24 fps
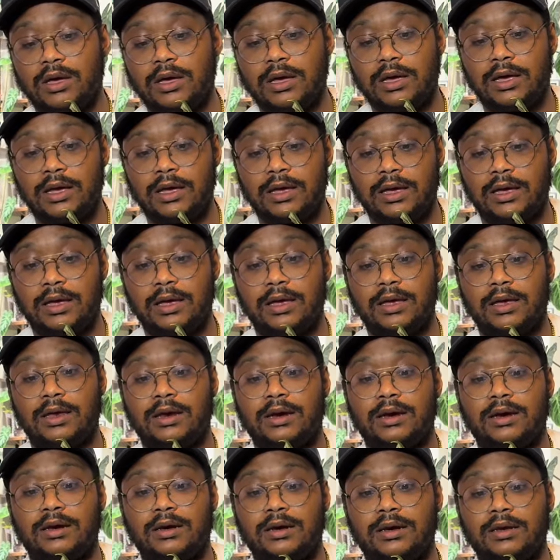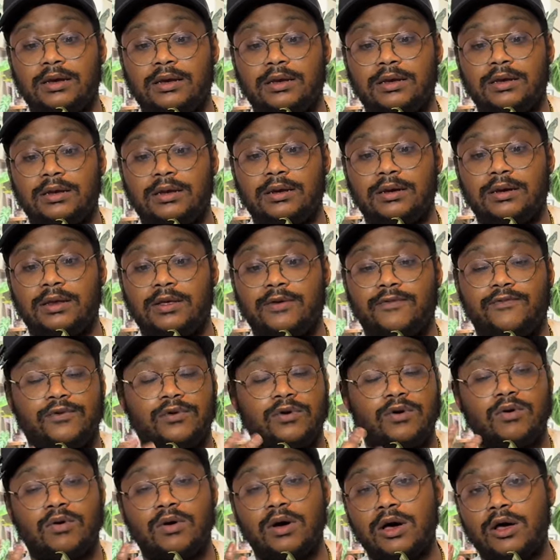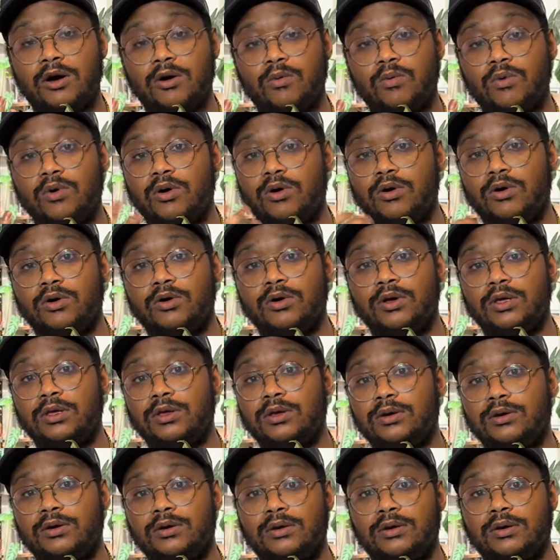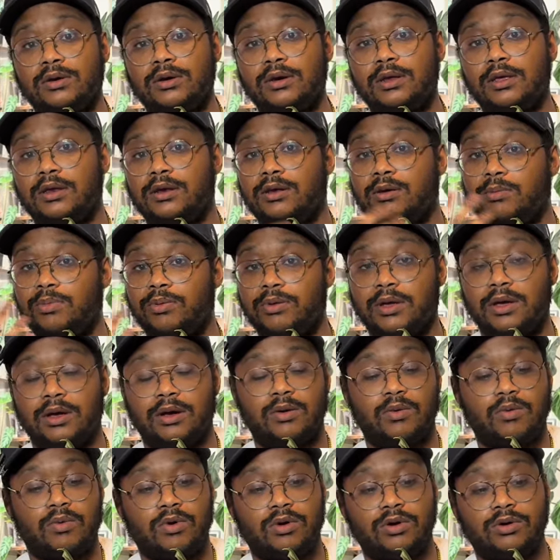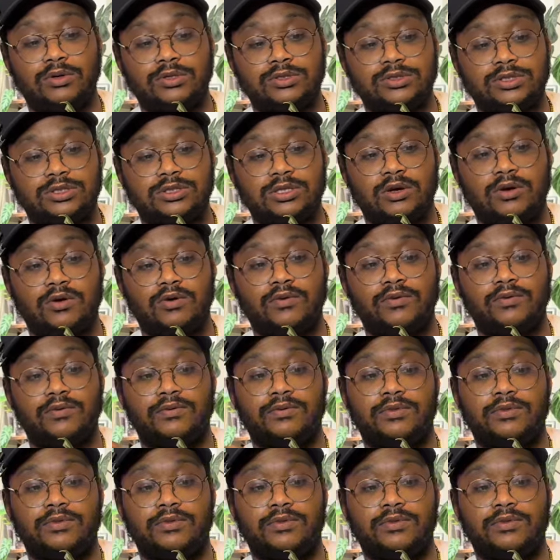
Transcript: And if you don't gotta water it and the plant can water itself,